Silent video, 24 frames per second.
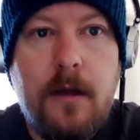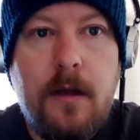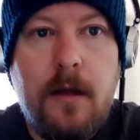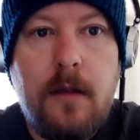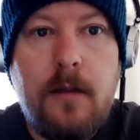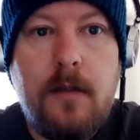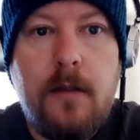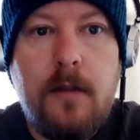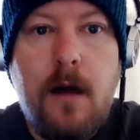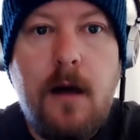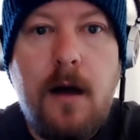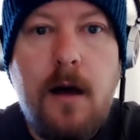a
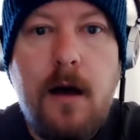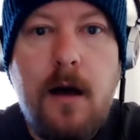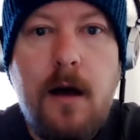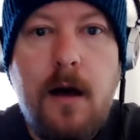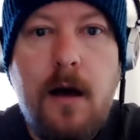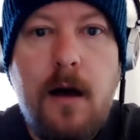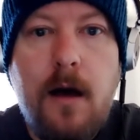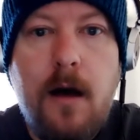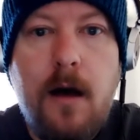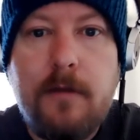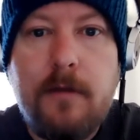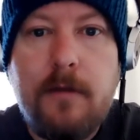lot of
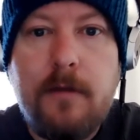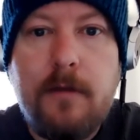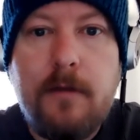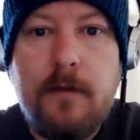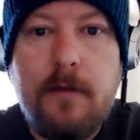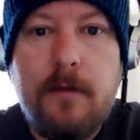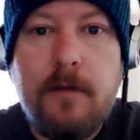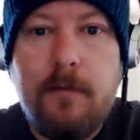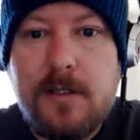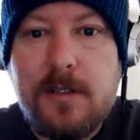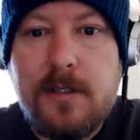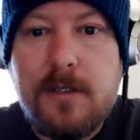different
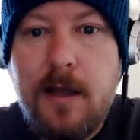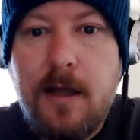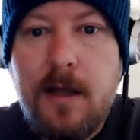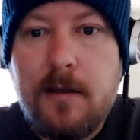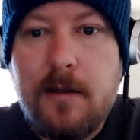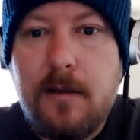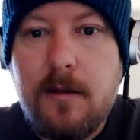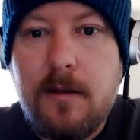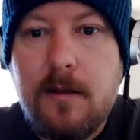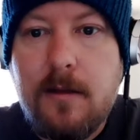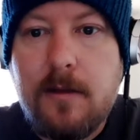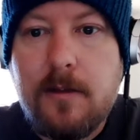personalities
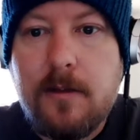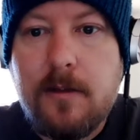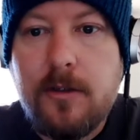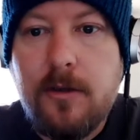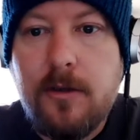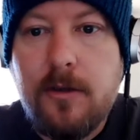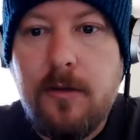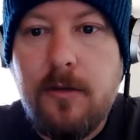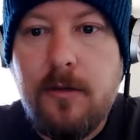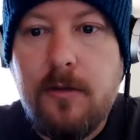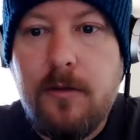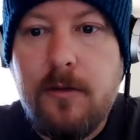on the
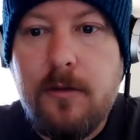show,